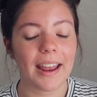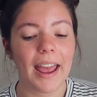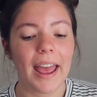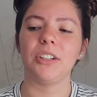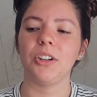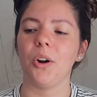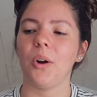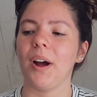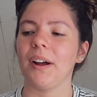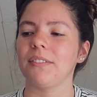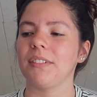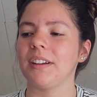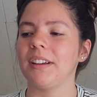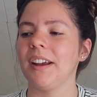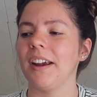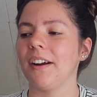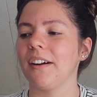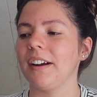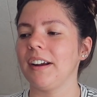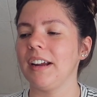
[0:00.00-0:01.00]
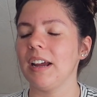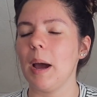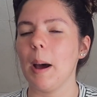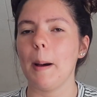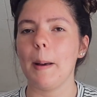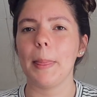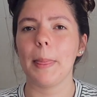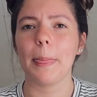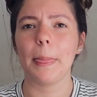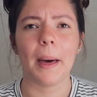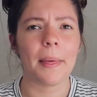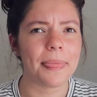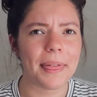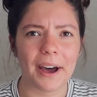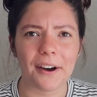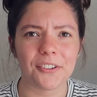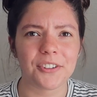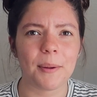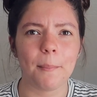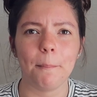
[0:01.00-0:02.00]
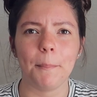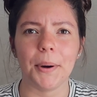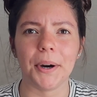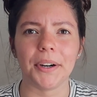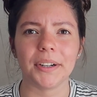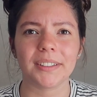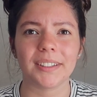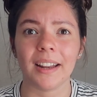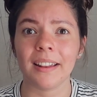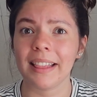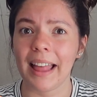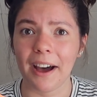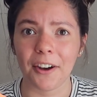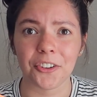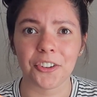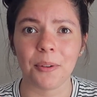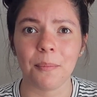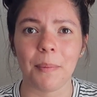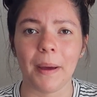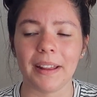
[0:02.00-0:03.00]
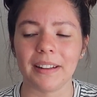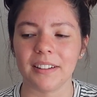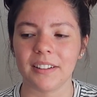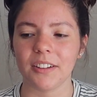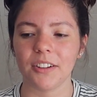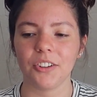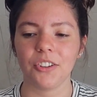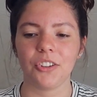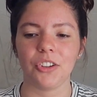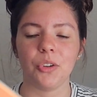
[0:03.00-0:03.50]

So you don't have to carry 1,000 books, 1,000 pencils.